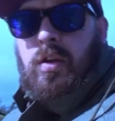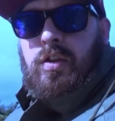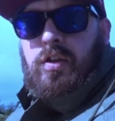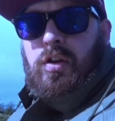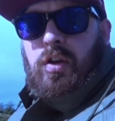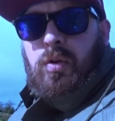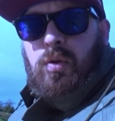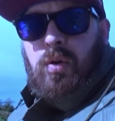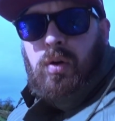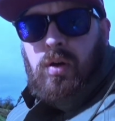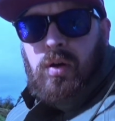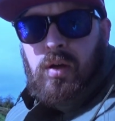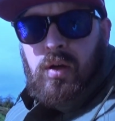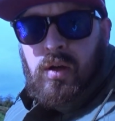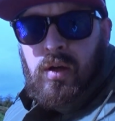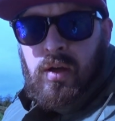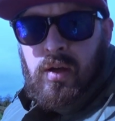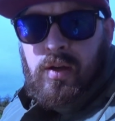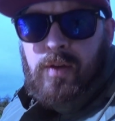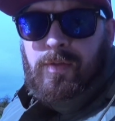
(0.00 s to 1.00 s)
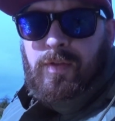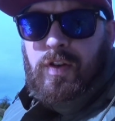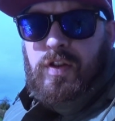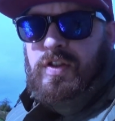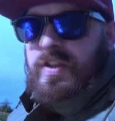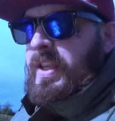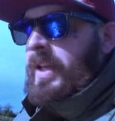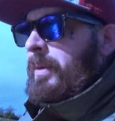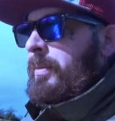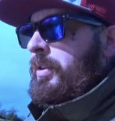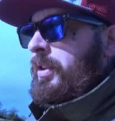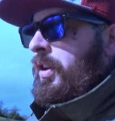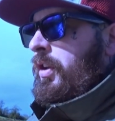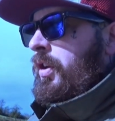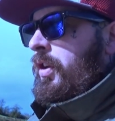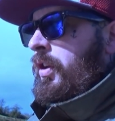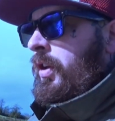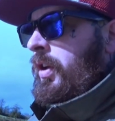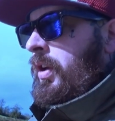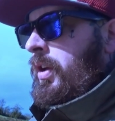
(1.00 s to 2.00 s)
So first thing we
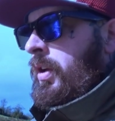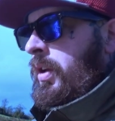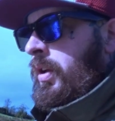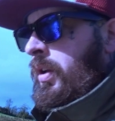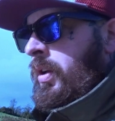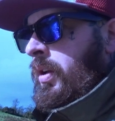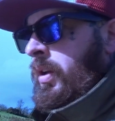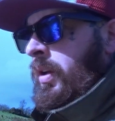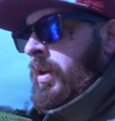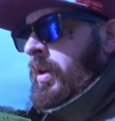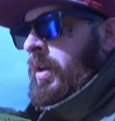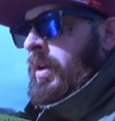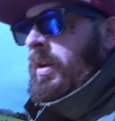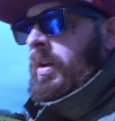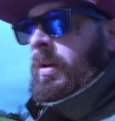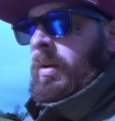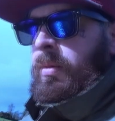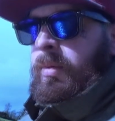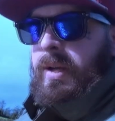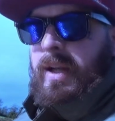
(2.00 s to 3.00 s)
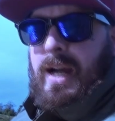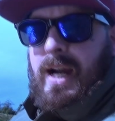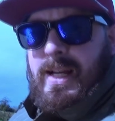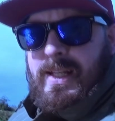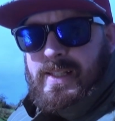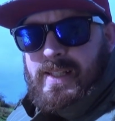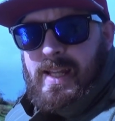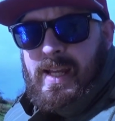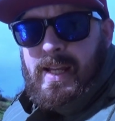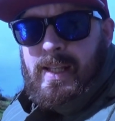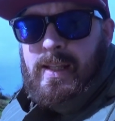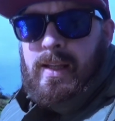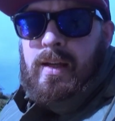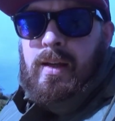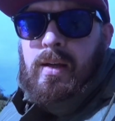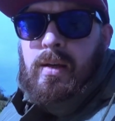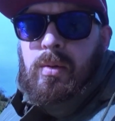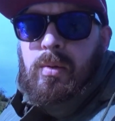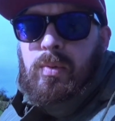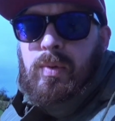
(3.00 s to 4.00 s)
do, we cast in,
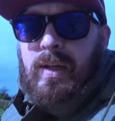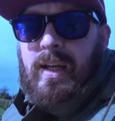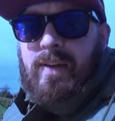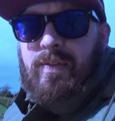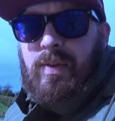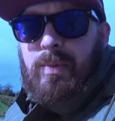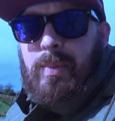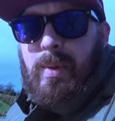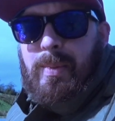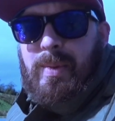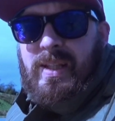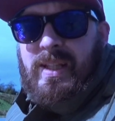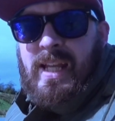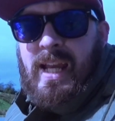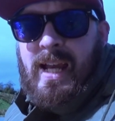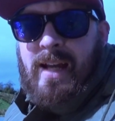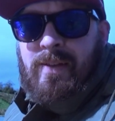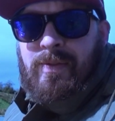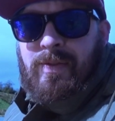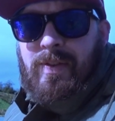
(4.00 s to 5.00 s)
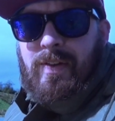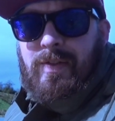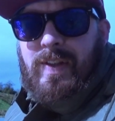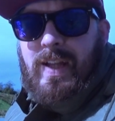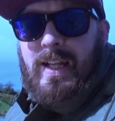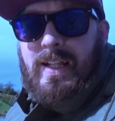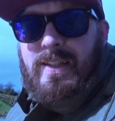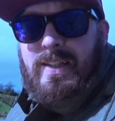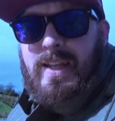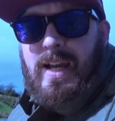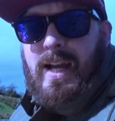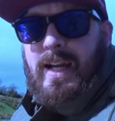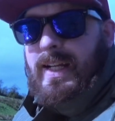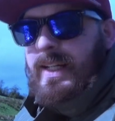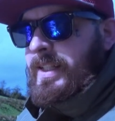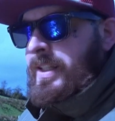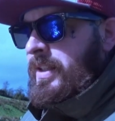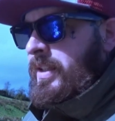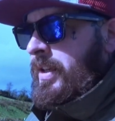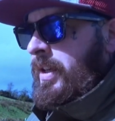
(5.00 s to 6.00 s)
we'll give it maybe 10-15
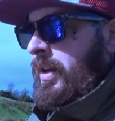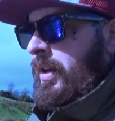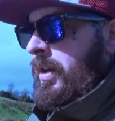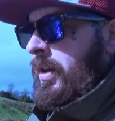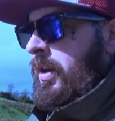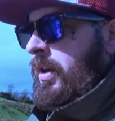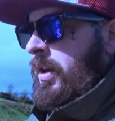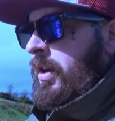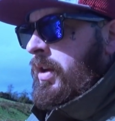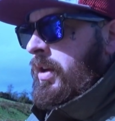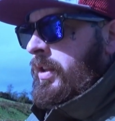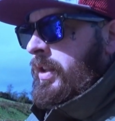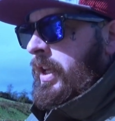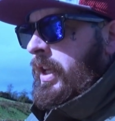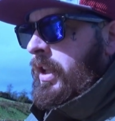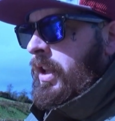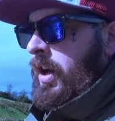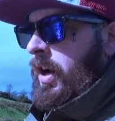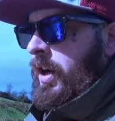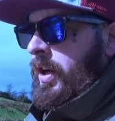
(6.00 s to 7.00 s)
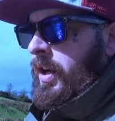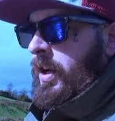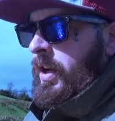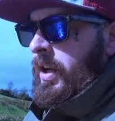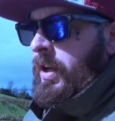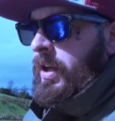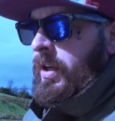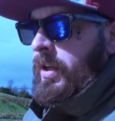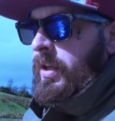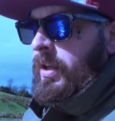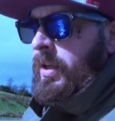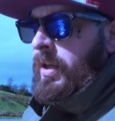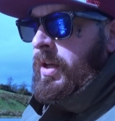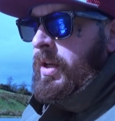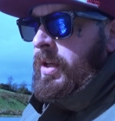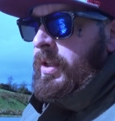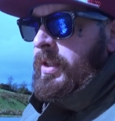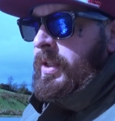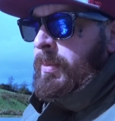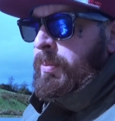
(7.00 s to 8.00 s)
seconds to allow
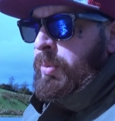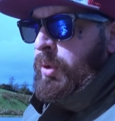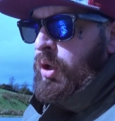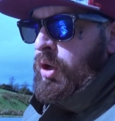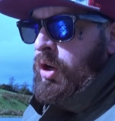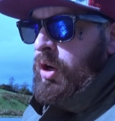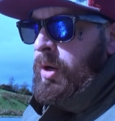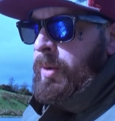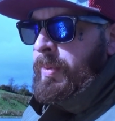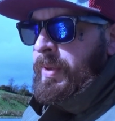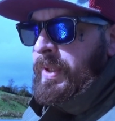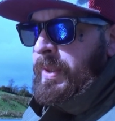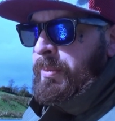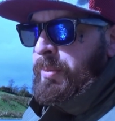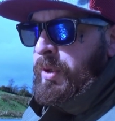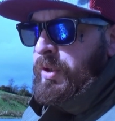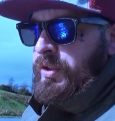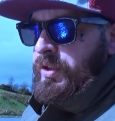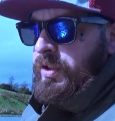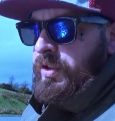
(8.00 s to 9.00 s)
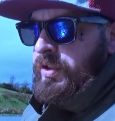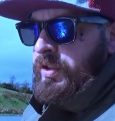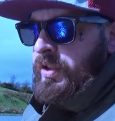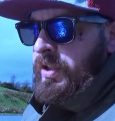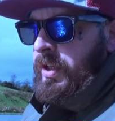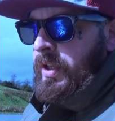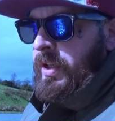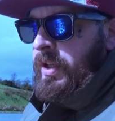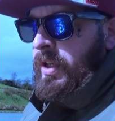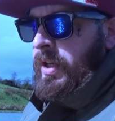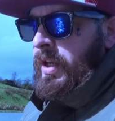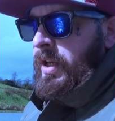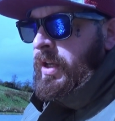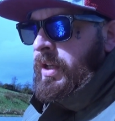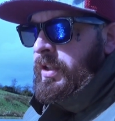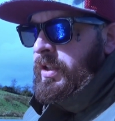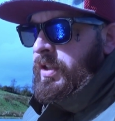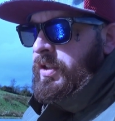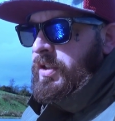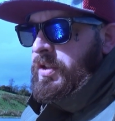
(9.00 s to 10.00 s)
the blob and the buzzers
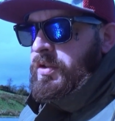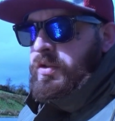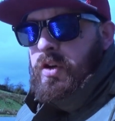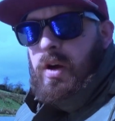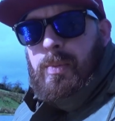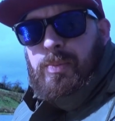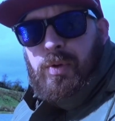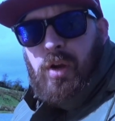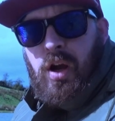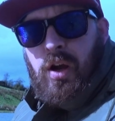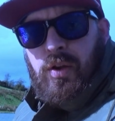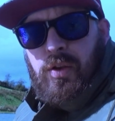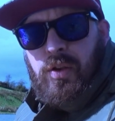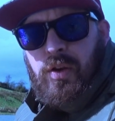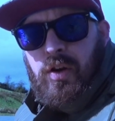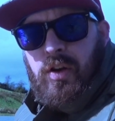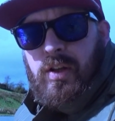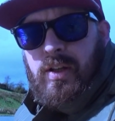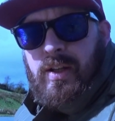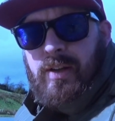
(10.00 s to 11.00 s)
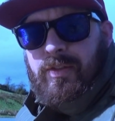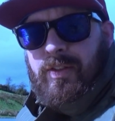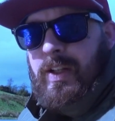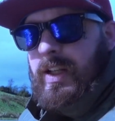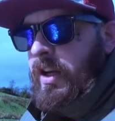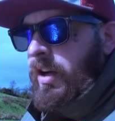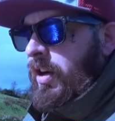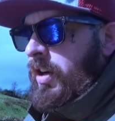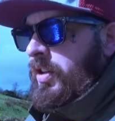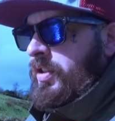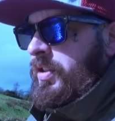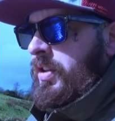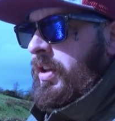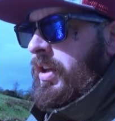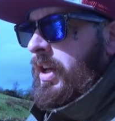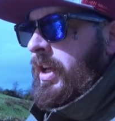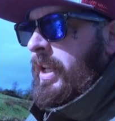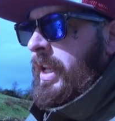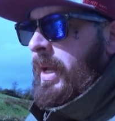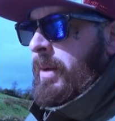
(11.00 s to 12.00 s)
just to drop down through the different layers,
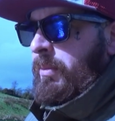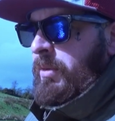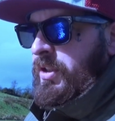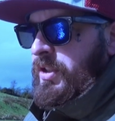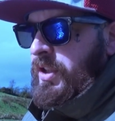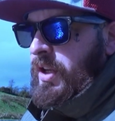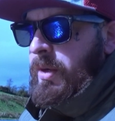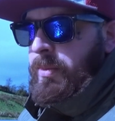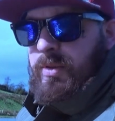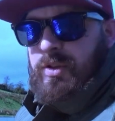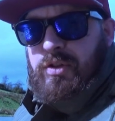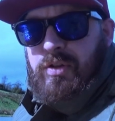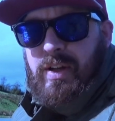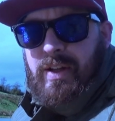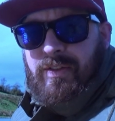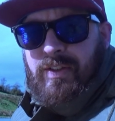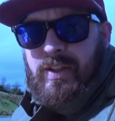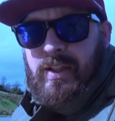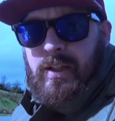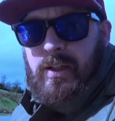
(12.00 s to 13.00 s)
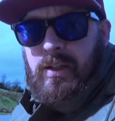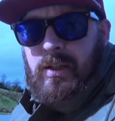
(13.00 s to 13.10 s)
and then we'll start retrieving.